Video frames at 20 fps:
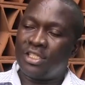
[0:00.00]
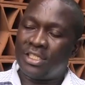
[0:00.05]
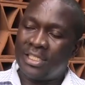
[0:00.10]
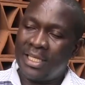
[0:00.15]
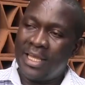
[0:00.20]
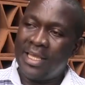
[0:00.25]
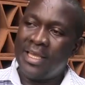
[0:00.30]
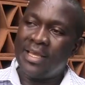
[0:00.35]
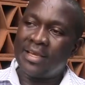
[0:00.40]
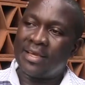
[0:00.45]

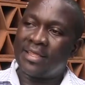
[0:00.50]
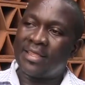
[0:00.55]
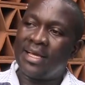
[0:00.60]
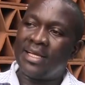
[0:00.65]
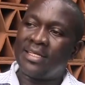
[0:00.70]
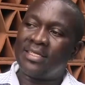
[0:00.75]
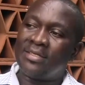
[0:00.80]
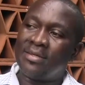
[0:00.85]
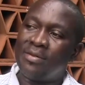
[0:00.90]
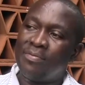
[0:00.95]
saying
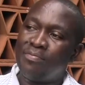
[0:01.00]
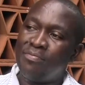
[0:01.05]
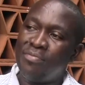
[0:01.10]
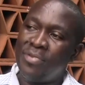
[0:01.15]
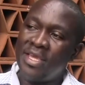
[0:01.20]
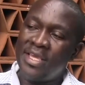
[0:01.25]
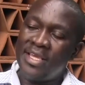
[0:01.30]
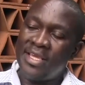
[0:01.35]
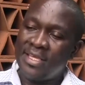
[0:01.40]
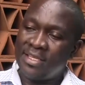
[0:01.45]
that
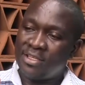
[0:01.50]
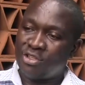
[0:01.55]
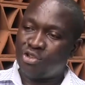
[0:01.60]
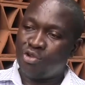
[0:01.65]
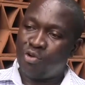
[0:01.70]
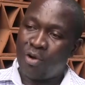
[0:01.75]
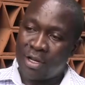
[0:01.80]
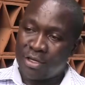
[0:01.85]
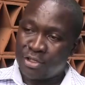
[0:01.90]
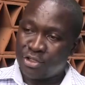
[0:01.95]
me,
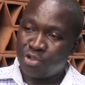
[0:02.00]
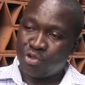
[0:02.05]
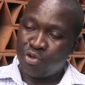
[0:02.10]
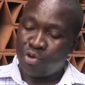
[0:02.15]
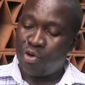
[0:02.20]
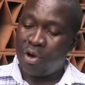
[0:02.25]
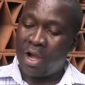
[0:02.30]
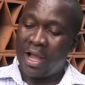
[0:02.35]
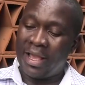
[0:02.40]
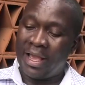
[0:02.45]
so and
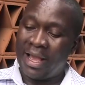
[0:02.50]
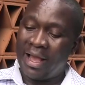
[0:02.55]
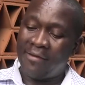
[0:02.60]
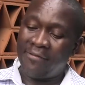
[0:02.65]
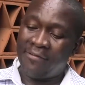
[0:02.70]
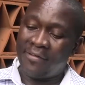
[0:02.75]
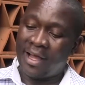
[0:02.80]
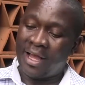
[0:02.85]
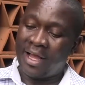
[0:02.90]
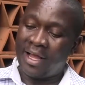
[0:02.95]
so, I
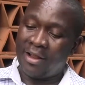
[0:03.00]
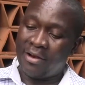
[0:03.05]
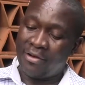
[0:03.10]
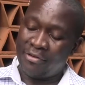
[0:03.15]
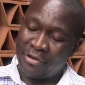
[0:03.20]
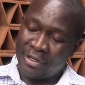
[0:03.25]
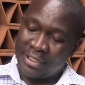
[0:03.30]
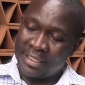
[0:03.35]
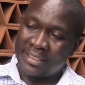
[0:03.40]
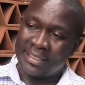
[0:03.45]
have a
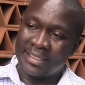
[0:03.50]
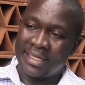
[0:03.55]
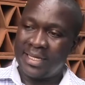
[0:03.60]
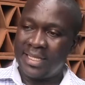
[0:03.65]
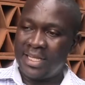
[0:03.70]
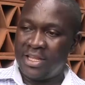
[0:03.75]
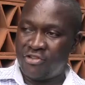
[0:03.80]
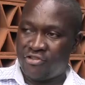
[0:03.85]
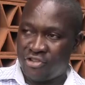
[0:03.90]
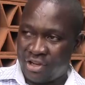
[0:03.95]

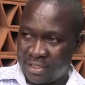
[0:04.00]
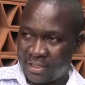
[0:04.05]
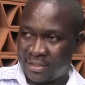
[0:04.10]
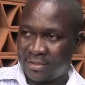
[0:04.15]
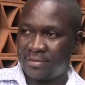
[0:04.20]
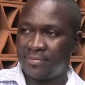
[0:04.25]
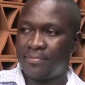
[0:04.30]
registered interest.